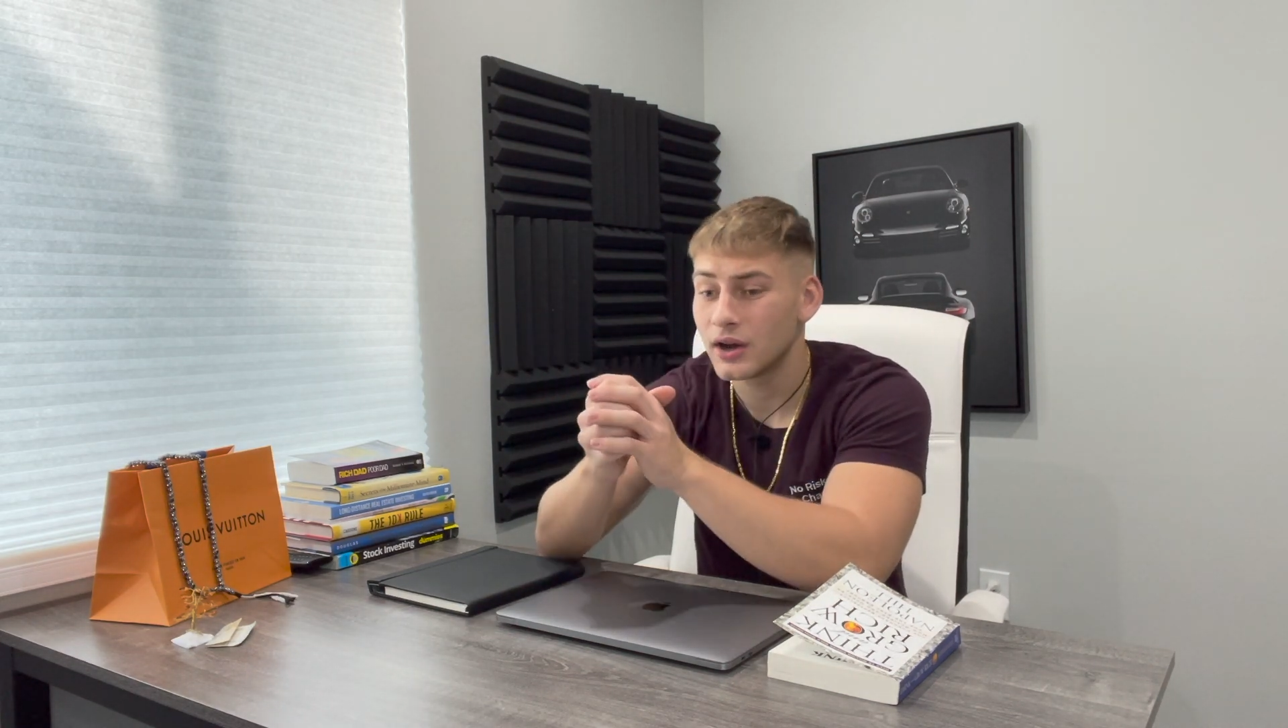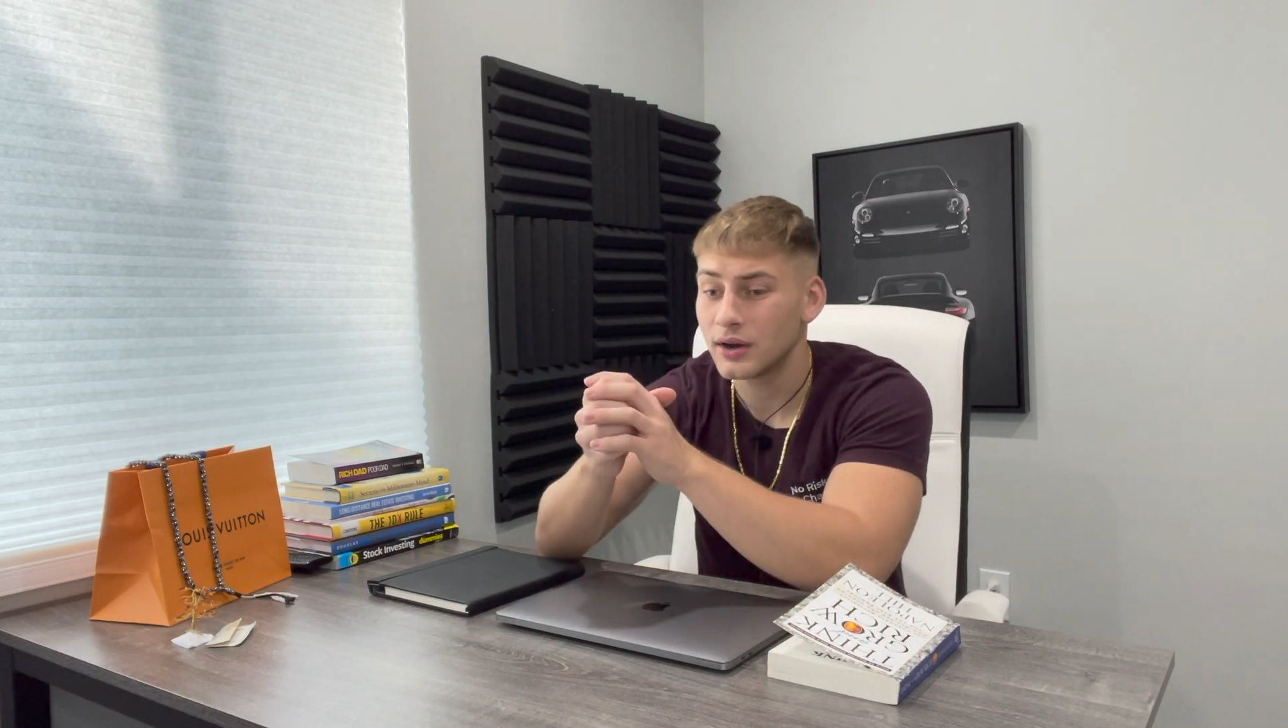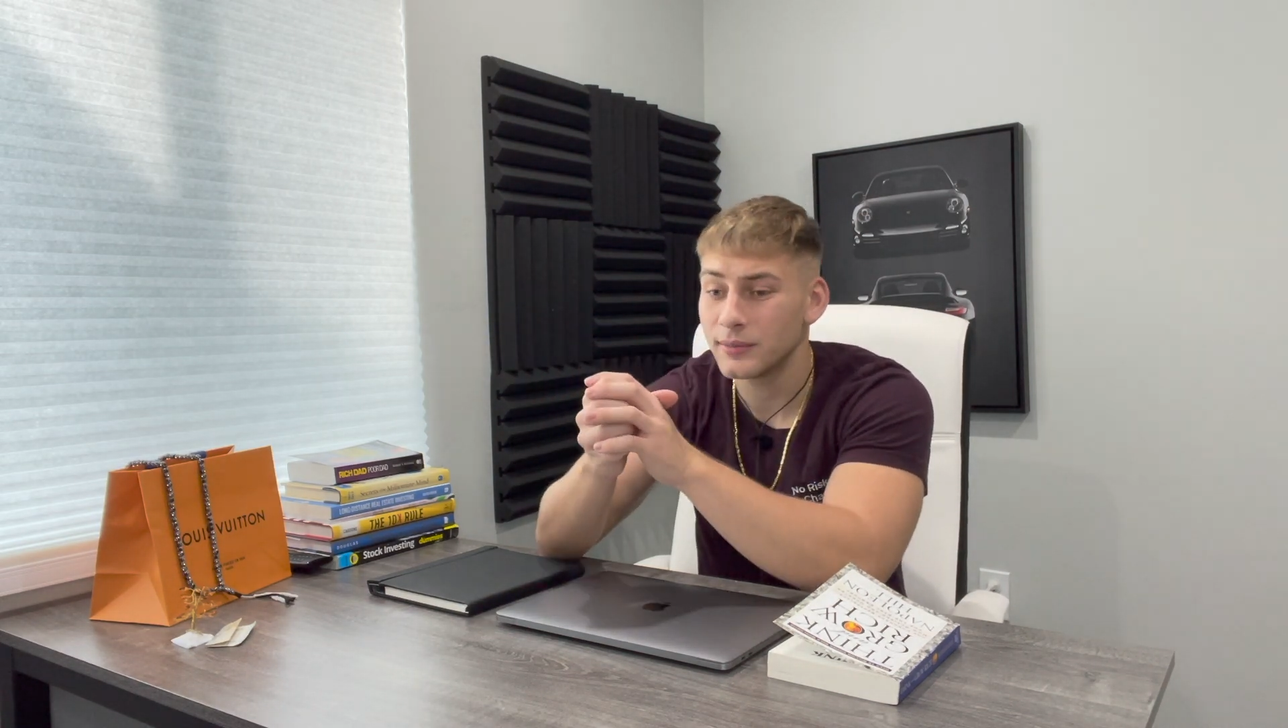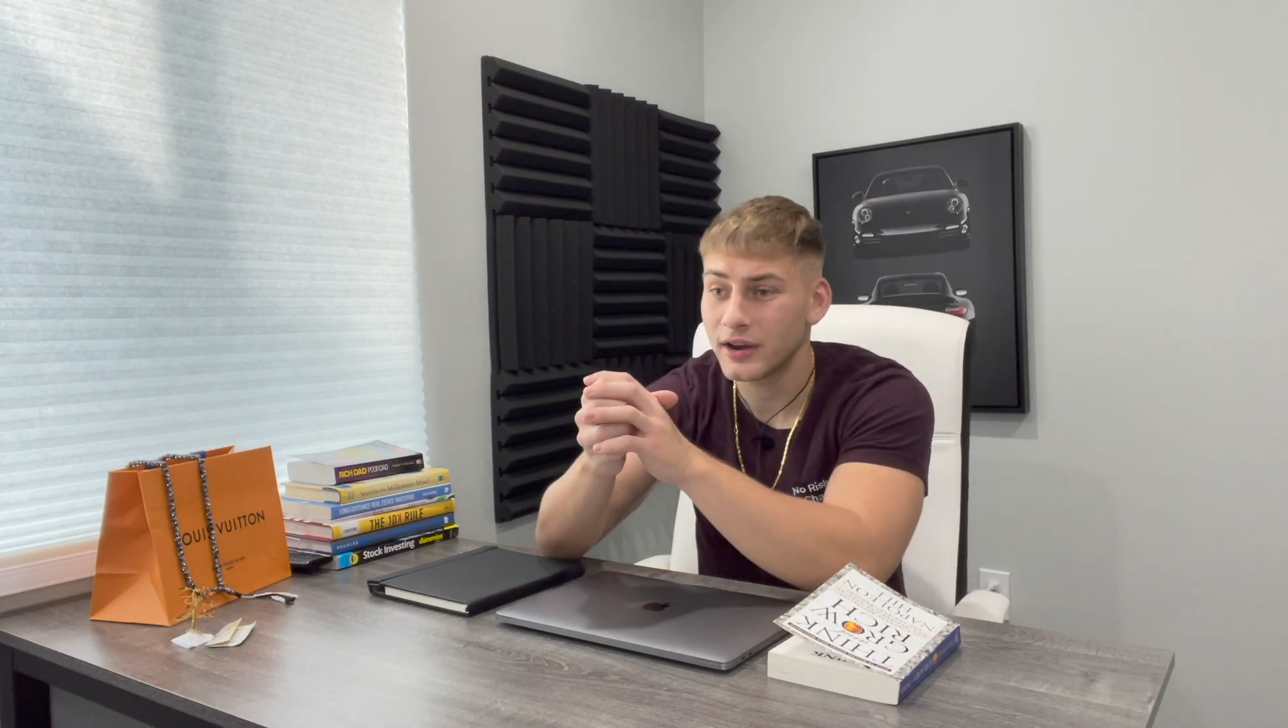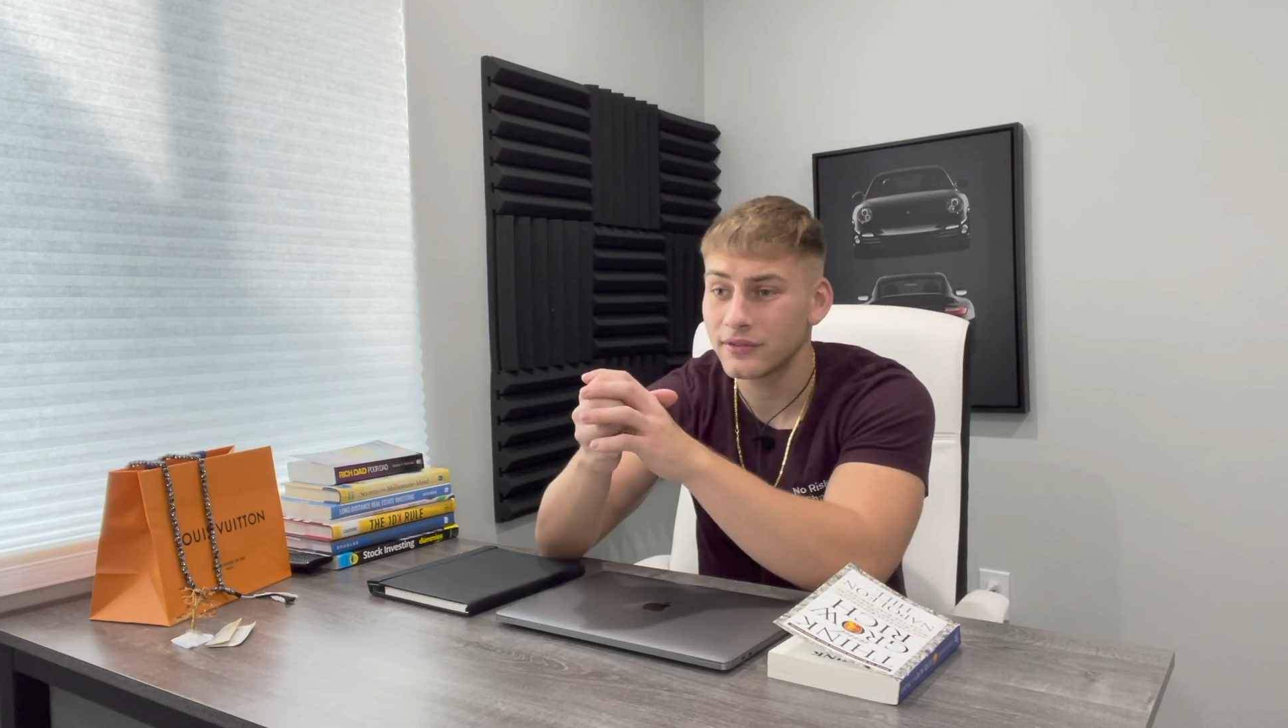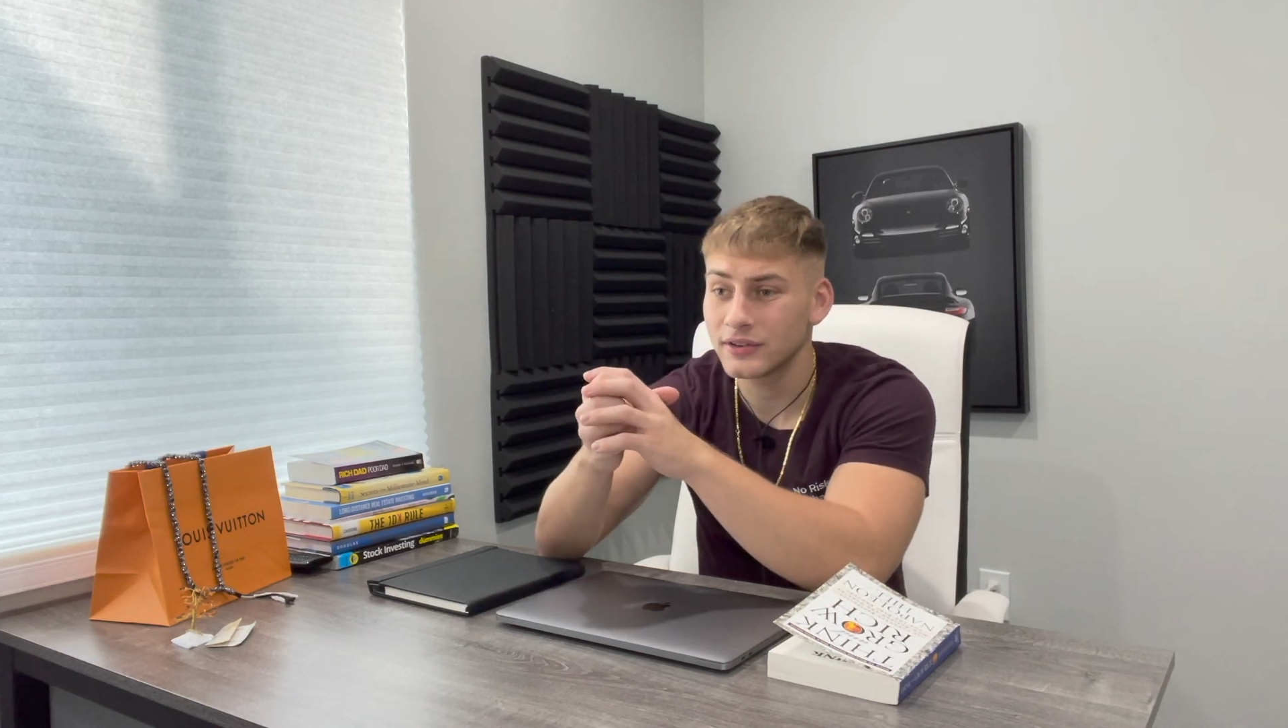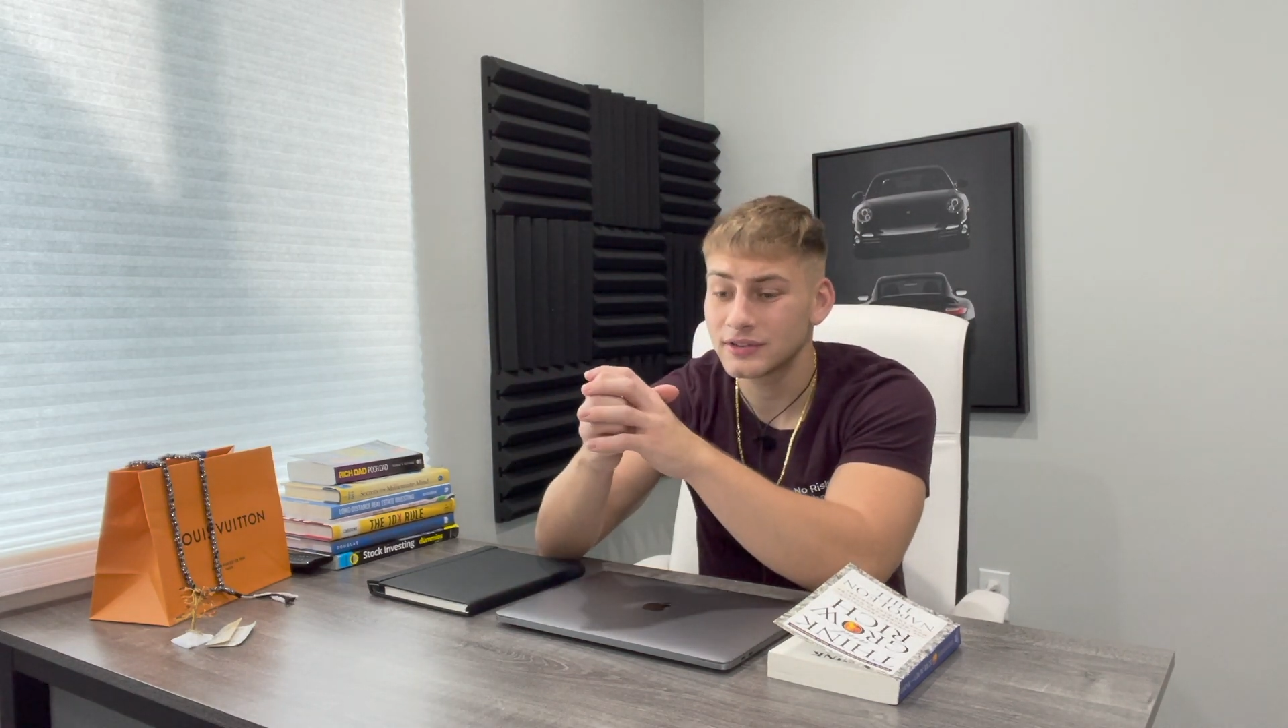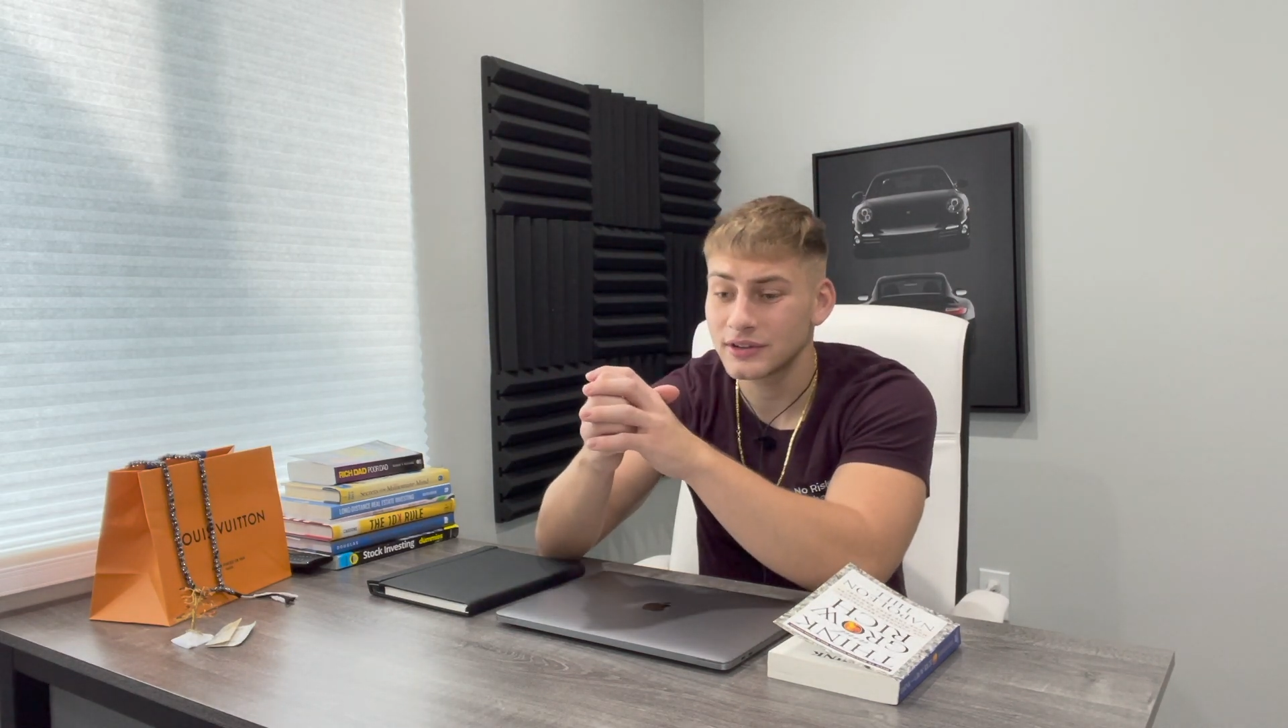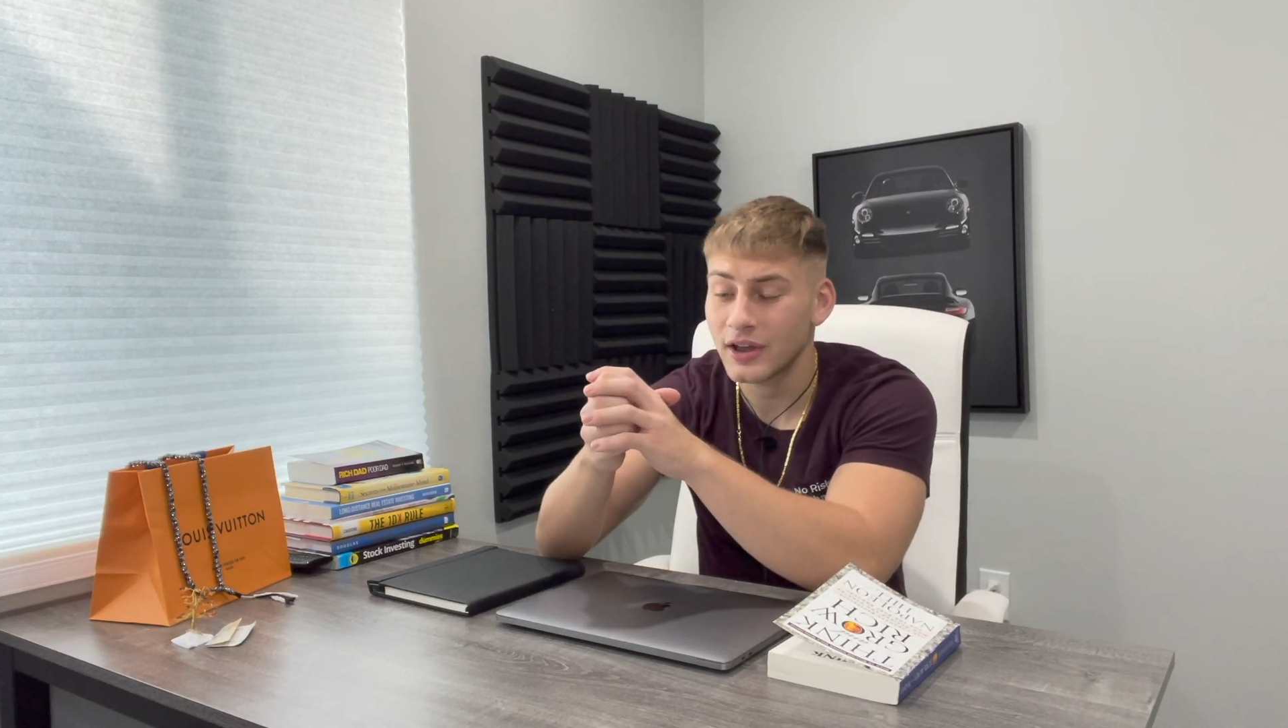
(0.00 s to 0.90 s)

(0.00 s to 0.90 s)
And if it's